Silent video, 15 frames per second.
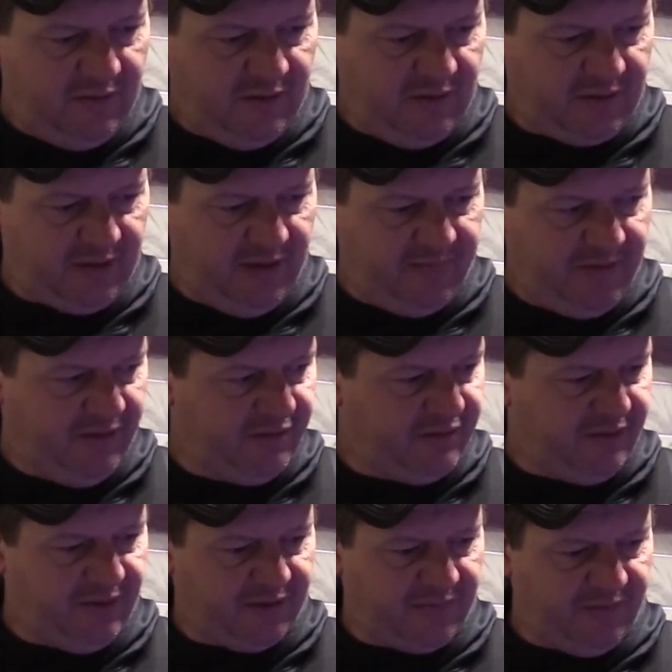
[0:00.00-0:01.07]
I'll keep
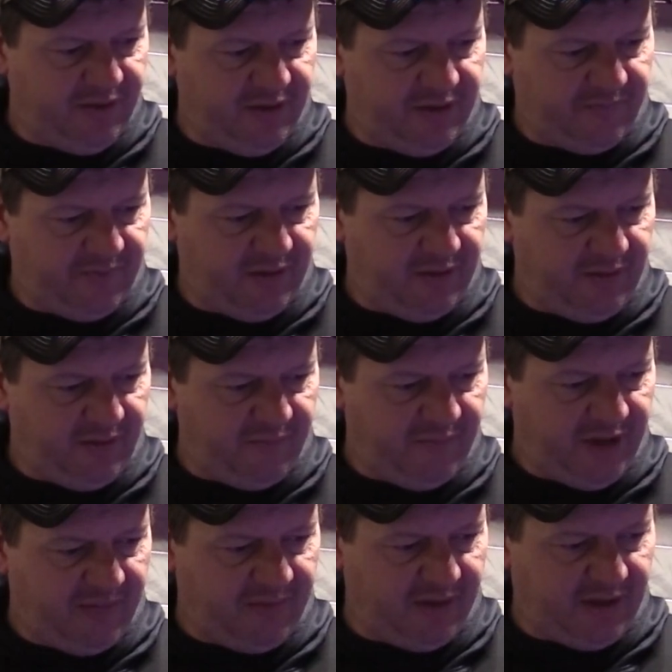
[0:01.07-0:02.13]
using this one just for a little
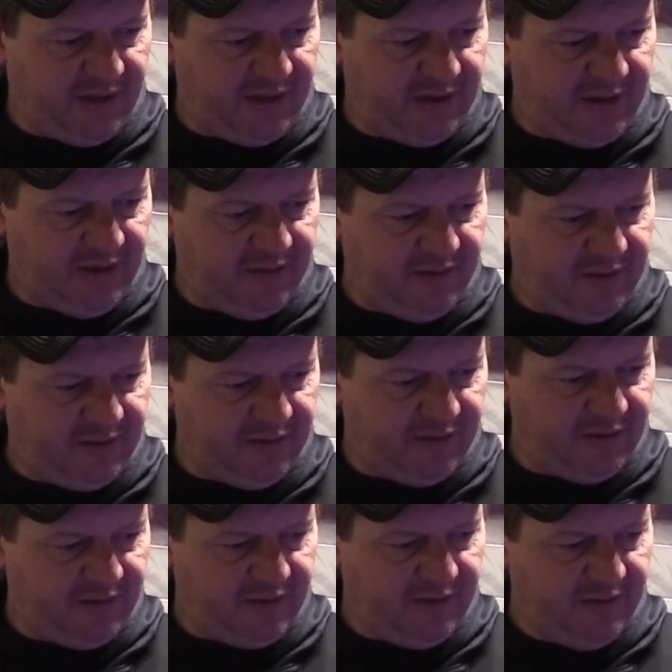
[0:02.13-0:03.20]
bit, but like I said, this
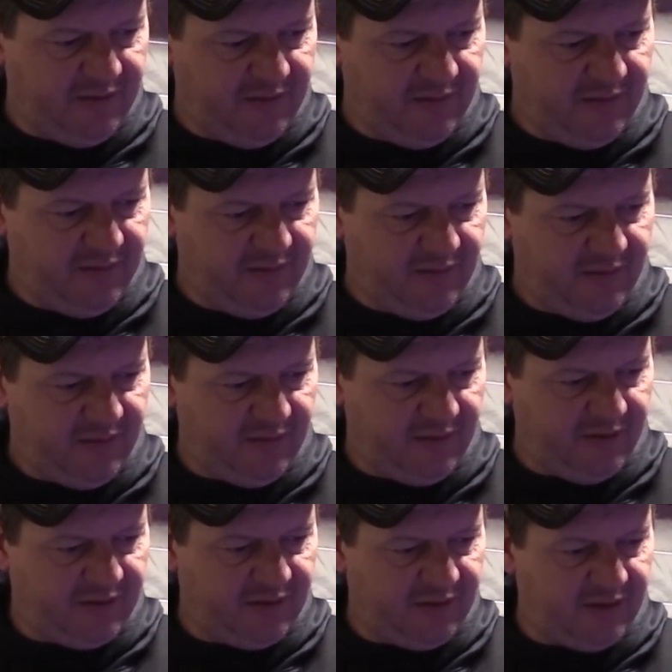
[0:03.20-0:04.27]
is
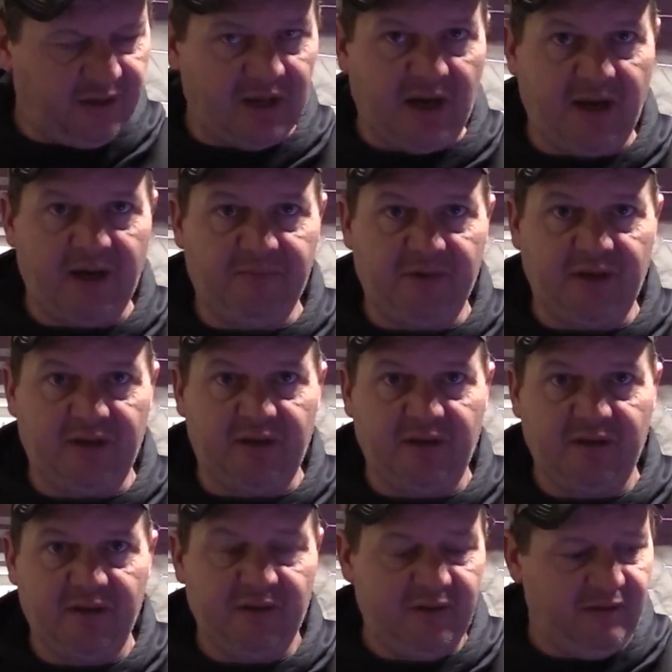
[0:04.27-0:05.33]
the time that
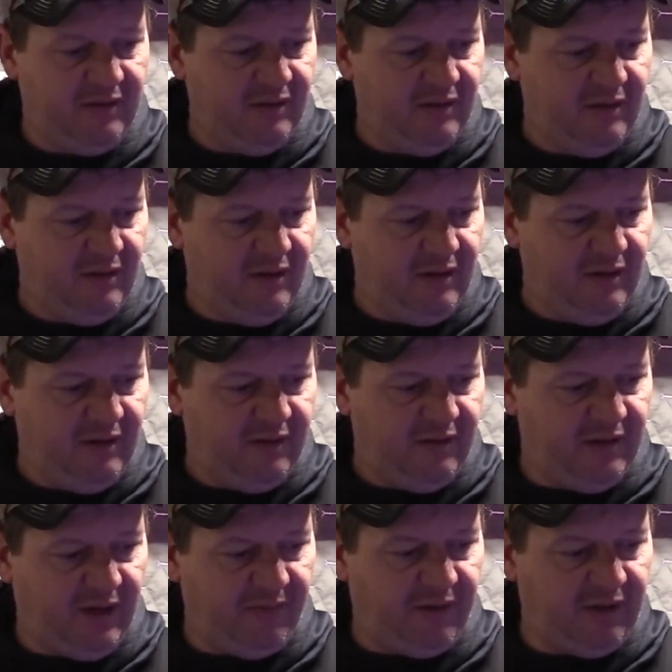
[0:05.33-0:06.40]

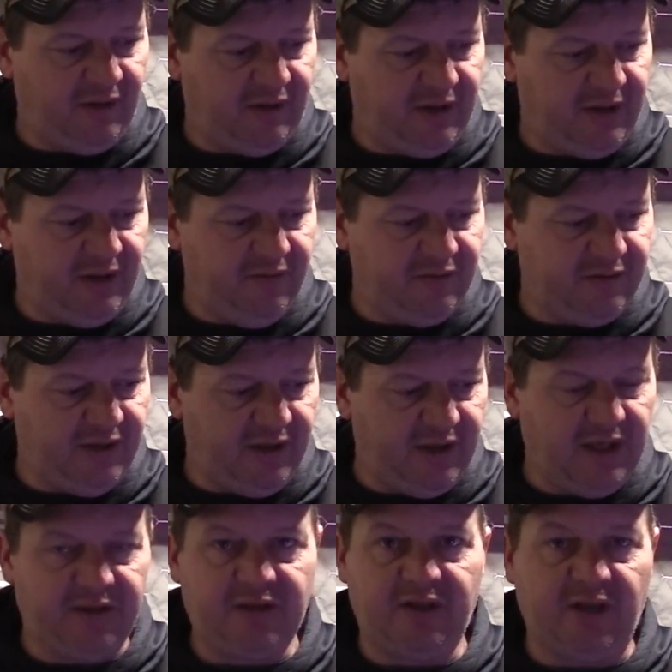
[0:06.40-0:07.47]
I really like using a
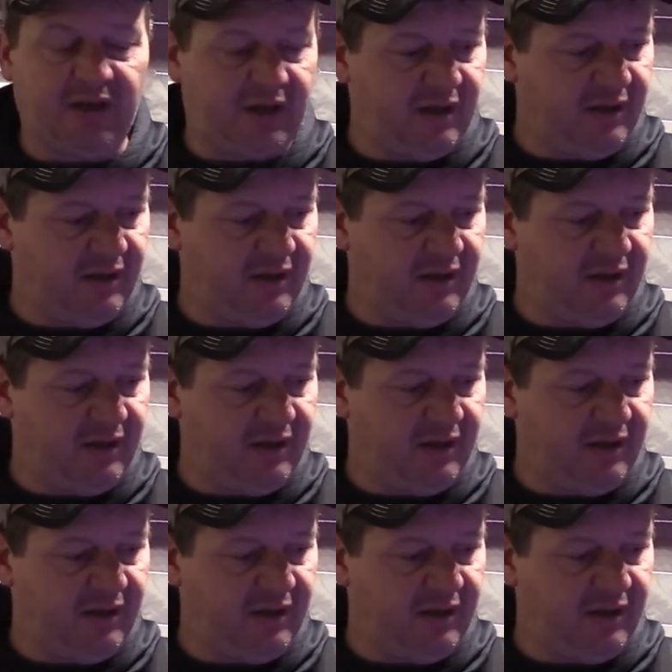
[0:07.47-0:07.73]
dead stick